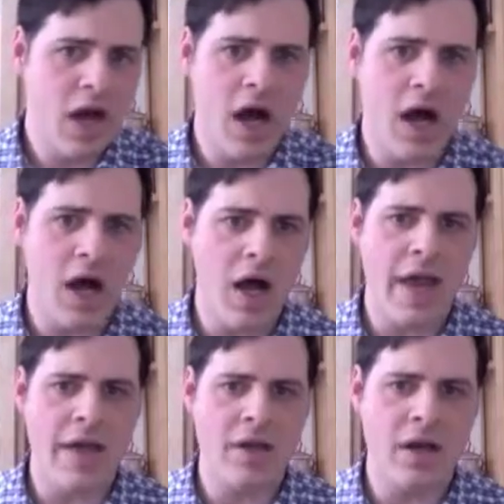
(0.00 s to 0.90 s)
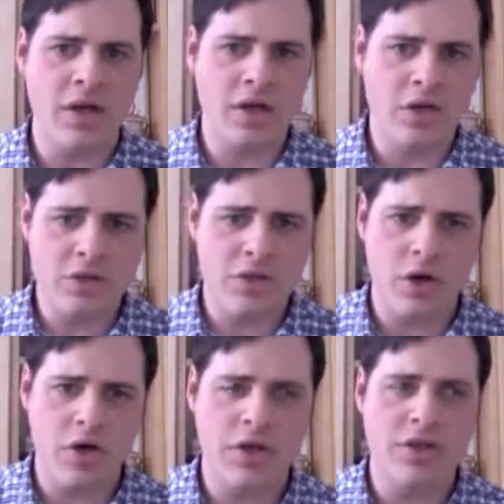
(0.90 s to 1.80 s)
And a curse
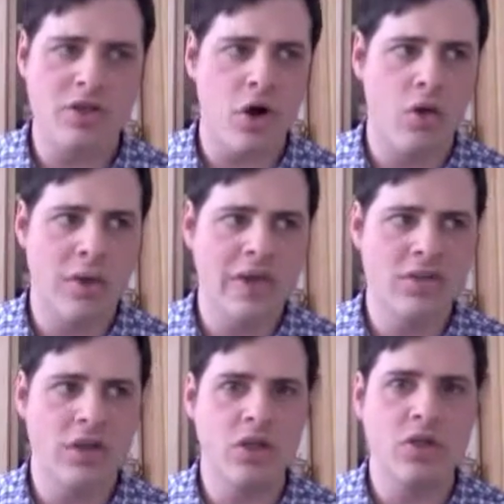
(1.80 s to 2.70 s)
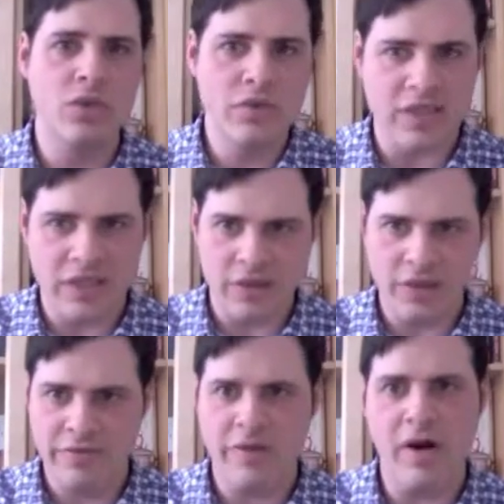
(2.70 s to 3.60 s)
card is always losing
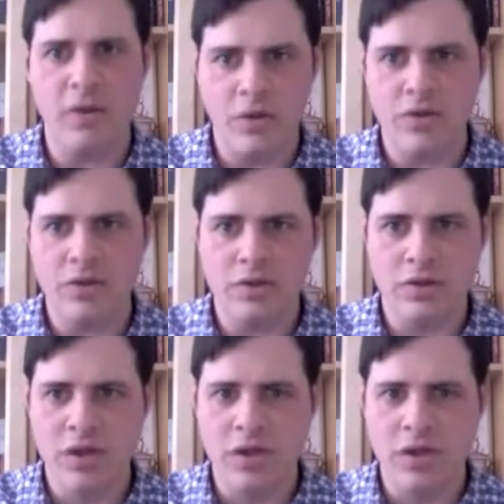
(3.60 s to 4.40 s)
followers.